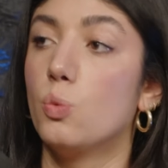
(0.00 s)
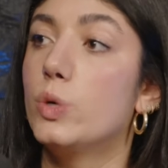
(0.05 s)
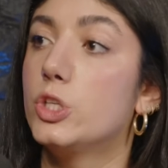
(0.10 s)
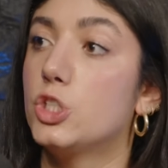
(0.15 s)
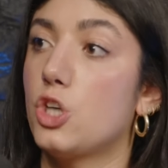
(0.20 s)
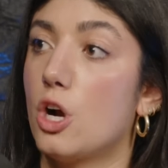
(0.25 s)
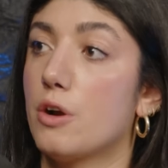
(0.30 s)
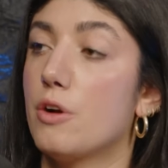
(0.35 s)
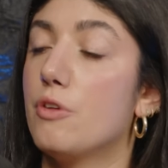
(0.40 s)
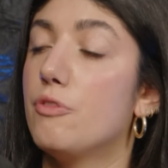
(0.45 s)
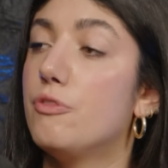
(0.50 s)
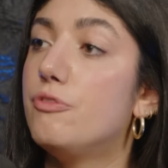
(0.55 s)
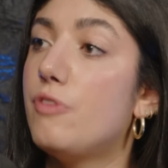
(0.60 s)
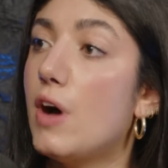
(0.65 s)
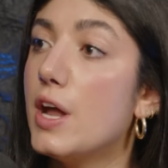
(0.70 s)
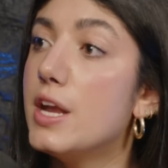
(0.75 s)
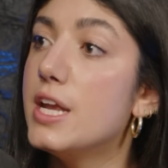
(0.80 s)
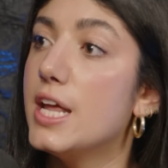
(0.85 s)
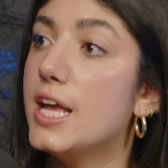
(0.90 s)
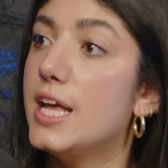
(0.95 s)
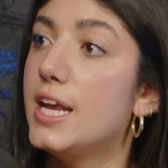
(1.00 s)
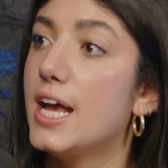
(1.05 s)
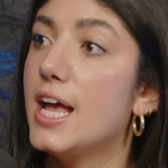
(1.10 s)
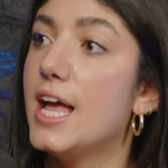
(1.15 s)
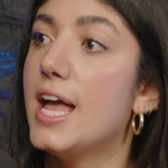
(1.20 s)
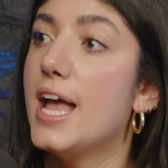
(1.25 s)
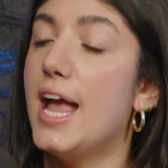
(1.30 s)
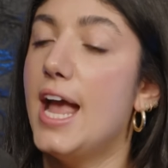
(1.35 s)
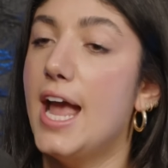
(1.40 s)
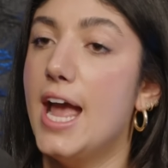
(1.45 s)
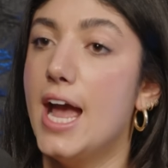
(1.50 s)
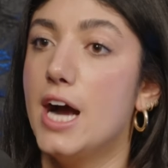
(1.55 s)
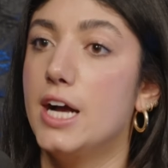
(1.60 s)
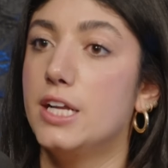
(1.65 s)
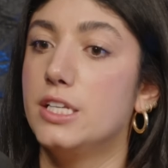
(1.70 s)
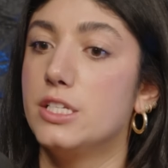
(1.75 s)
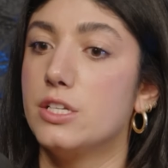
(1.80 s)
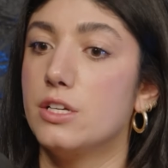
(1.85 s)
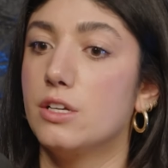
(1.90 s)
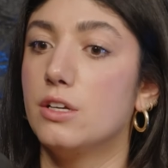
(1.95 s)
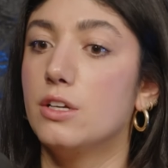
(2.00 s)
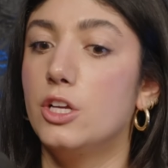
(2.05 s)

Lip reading: which are funded and,